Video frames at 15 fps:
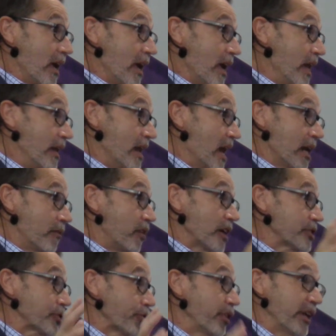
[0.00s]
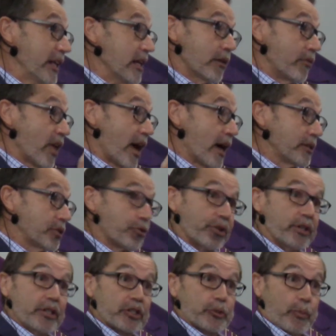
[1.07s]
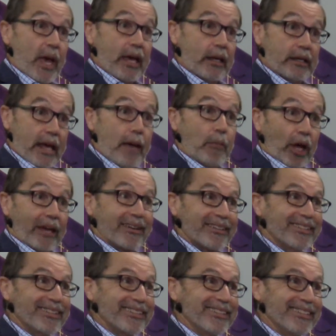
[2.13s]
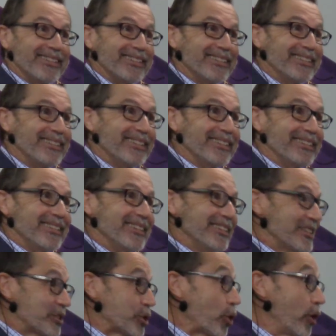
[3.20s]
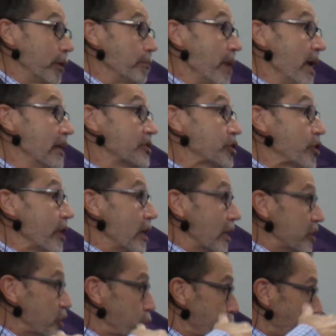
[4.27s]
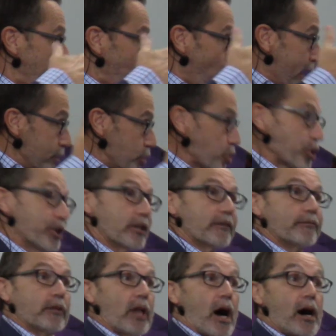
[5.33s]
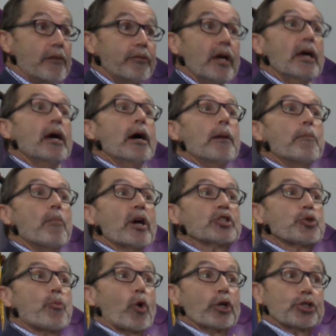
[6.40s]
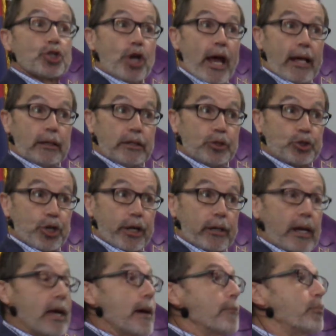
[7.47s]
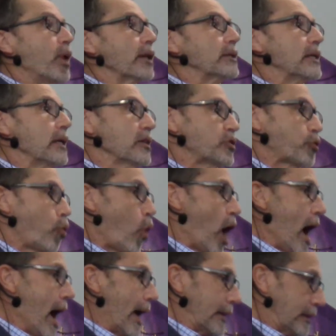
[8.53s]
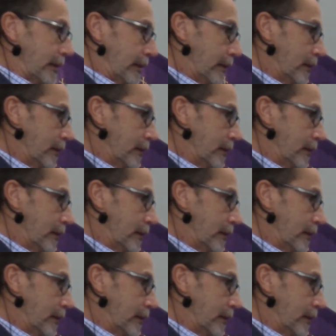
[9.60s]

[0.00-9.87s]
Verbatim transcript: And none of us are any of that during this pandemic. So it makes the expression of love much more challenging. But guess what?